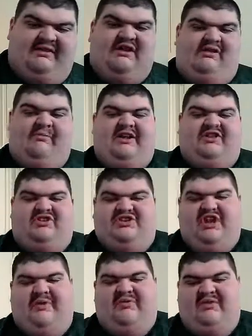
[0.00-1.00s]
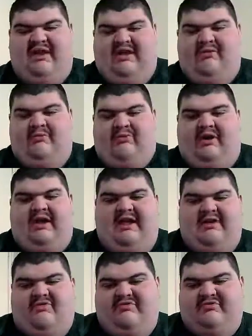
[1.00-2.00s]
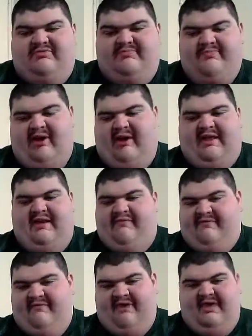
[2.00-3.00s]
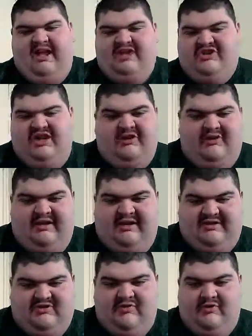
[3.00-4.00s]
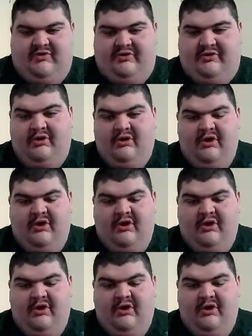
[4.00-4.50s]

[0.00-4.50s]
Title match. The champion Daniel Bryan, who's probably have AJ in his corner.